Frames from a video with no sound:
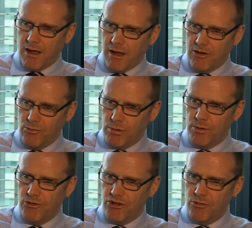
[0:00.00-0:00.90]
don't
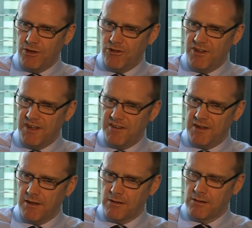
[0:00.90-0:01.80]
propose to go into
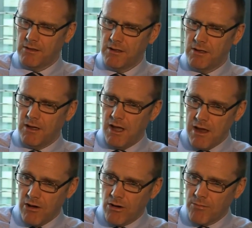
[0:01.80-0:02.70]
detail
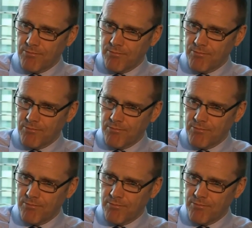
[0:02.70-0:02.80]
here,